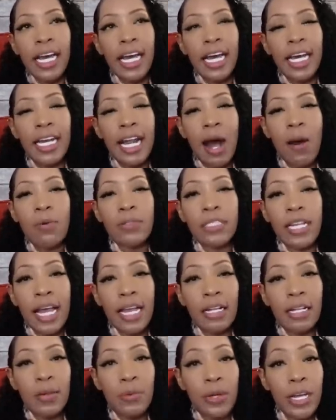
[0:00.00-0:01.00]
And I was
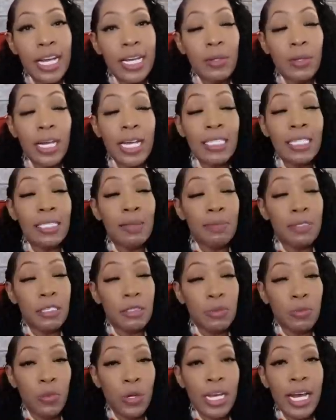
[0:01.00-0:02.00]
like, it, it's
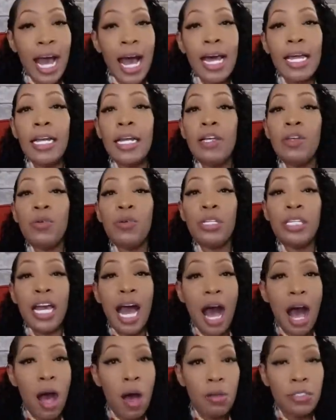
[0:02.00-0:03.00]
some, we got,
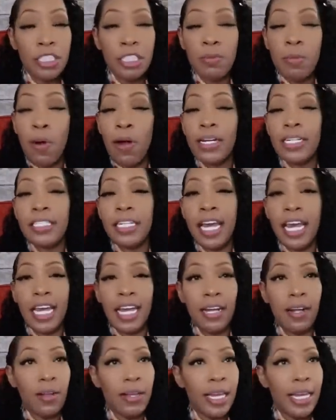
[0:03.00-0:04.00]
y'all smart as
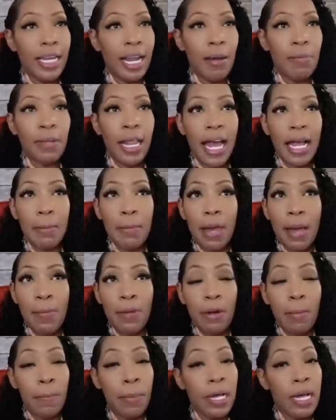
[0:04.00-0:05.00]
hell. And I'm like, baby,
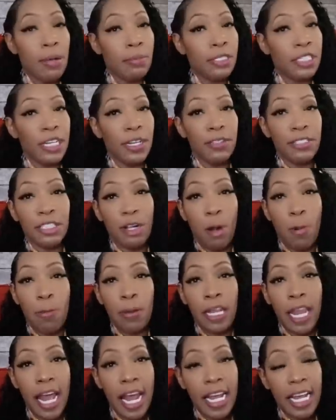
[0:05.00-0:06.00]
them Bombchelles don't
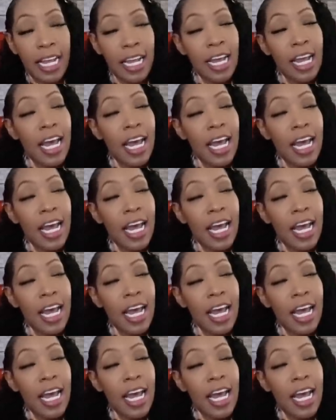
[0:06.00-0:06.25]
play.